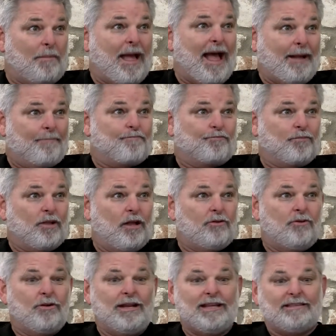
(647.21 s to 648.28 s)
bag
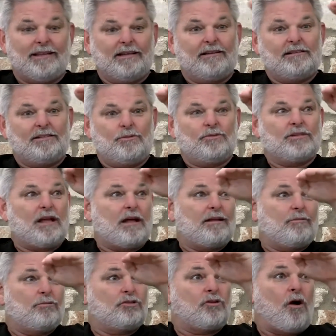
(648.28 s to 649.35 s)
underneath it because it
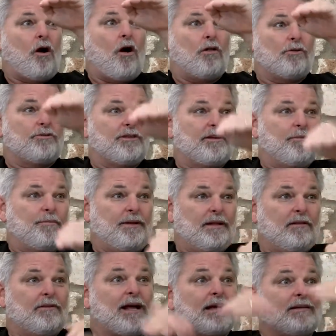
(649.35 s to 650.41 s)
was taller than a
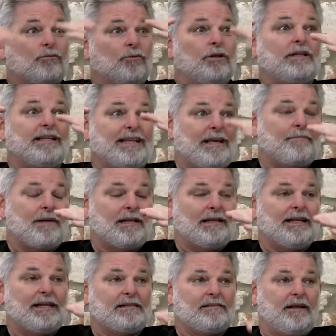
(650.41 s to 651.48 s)
pillow and I could really get my
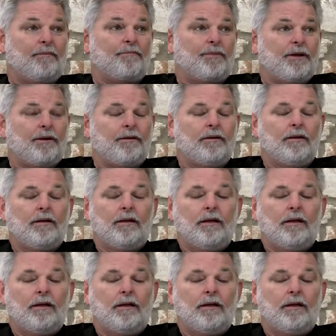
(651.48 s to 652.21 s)
legs up there.